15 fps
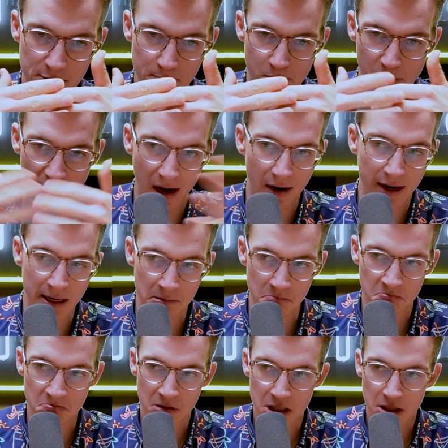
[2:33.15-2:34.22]

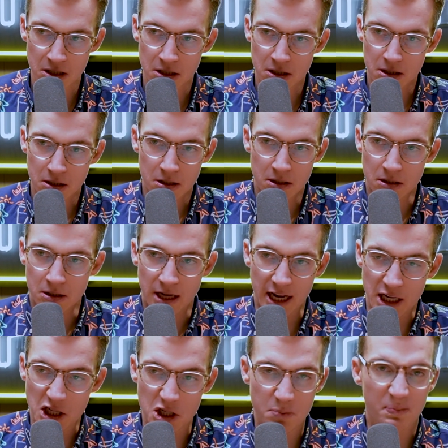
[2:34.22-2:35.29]
barren
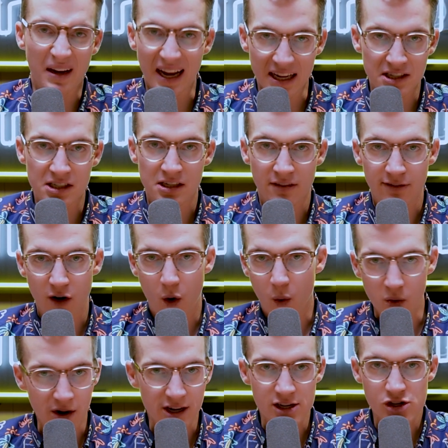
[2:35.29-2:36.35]
expanse of
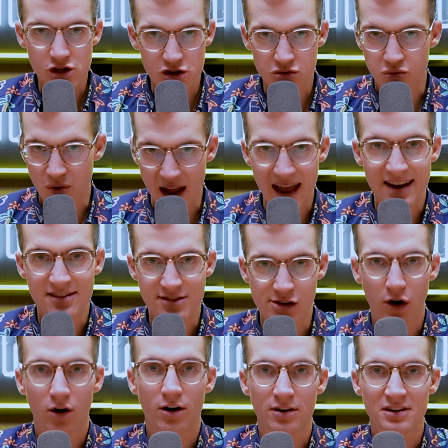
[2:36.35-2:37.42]
orange-red
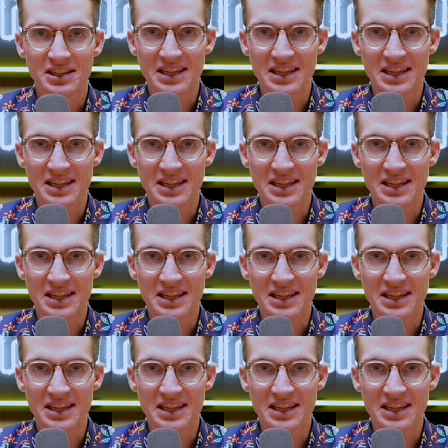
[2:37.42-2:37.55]
dirt